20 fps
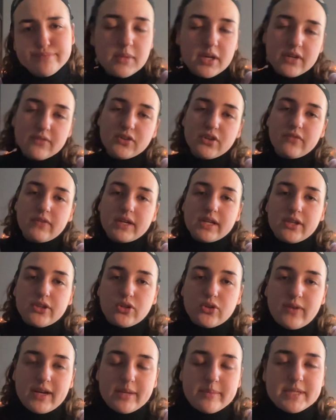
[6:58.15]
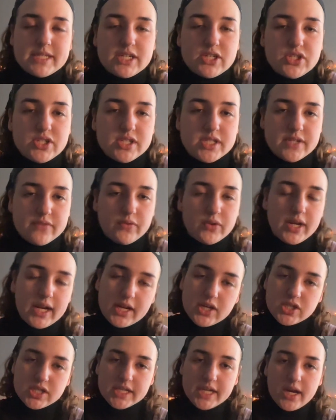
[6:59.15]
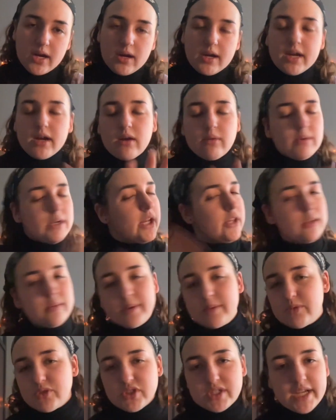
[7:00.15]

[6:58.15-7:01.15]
But if you have any other recommendations of what I should carry or what other people should